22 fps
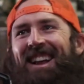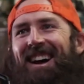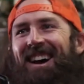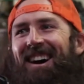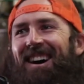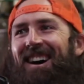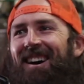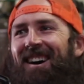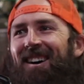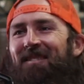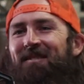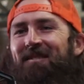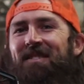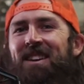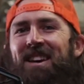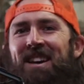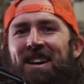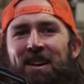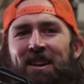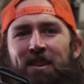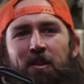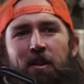
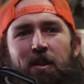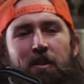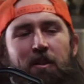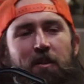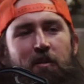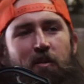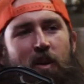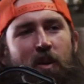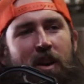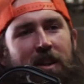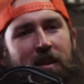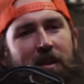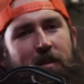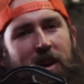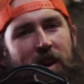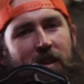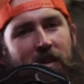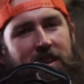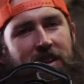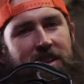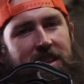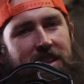One of the big
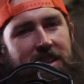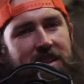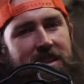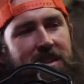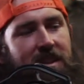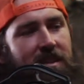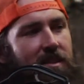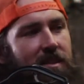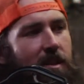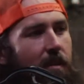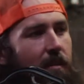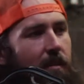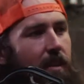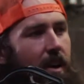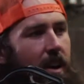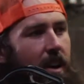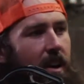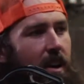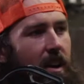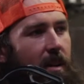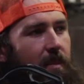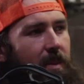ones is Don't Fuck
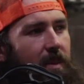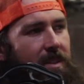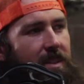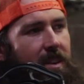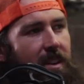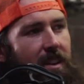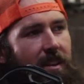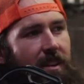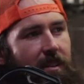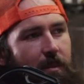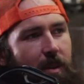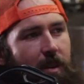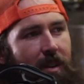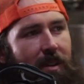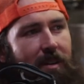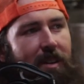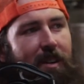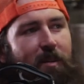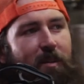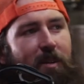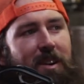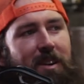It Up is a beer
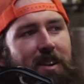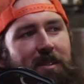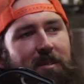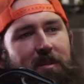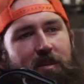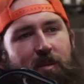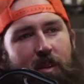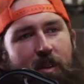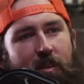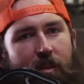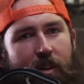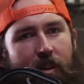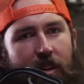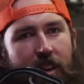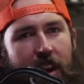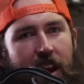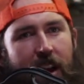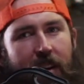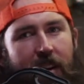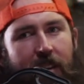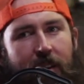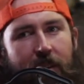that we rolled
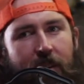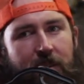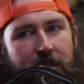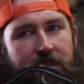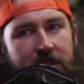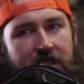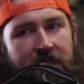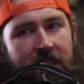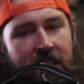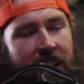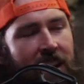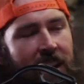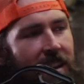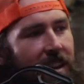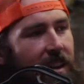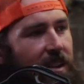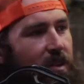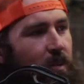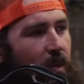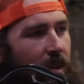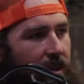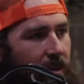out
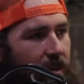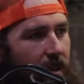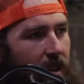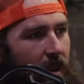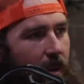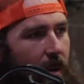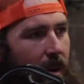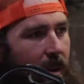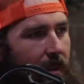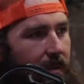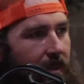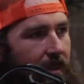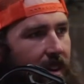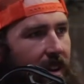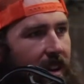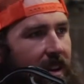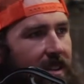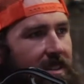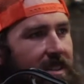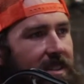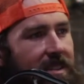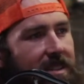that's worked really well for
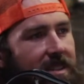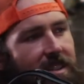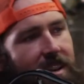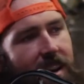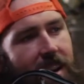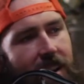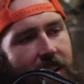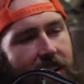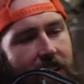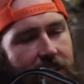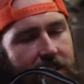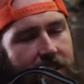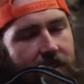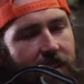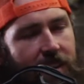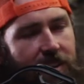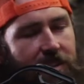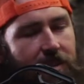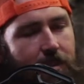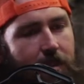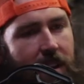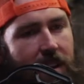us. It's got a
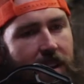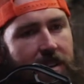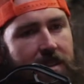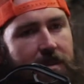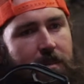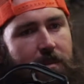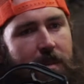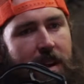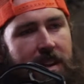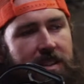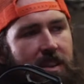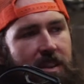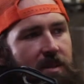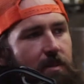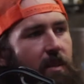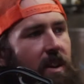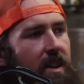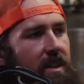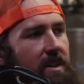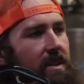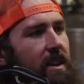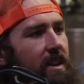conservation message,
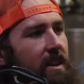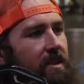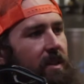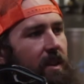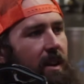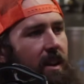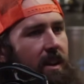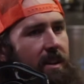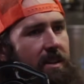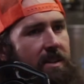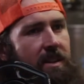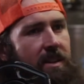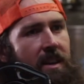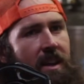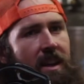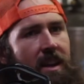but essentially it